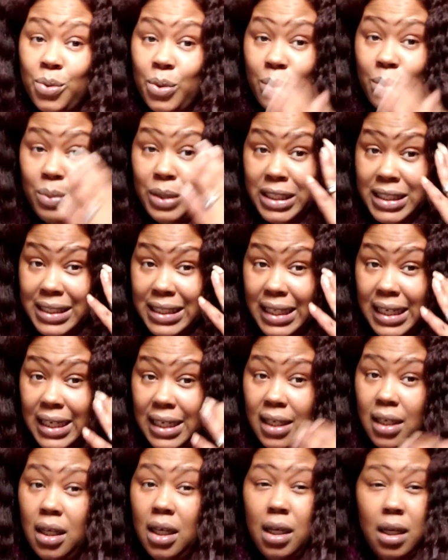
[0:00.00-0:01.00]
what we
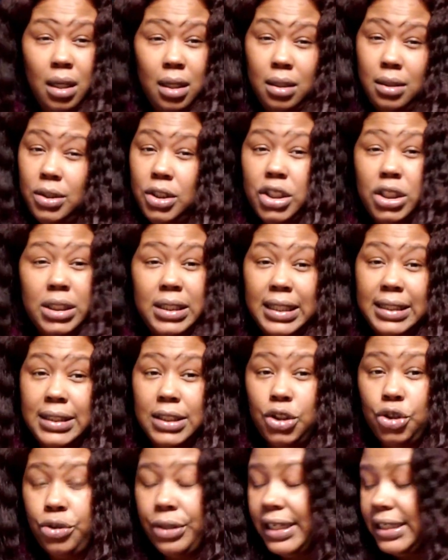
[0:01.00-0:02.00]
see just
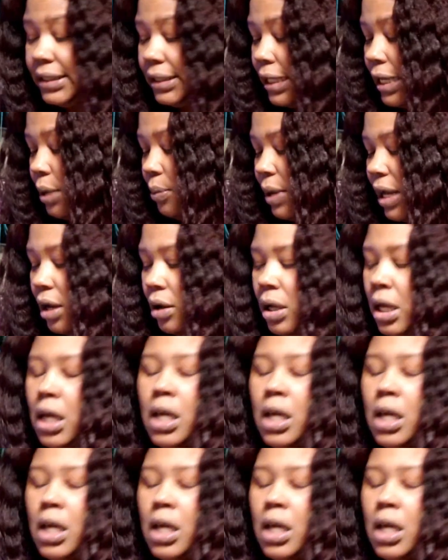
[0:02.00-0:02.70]
doesn't translate well.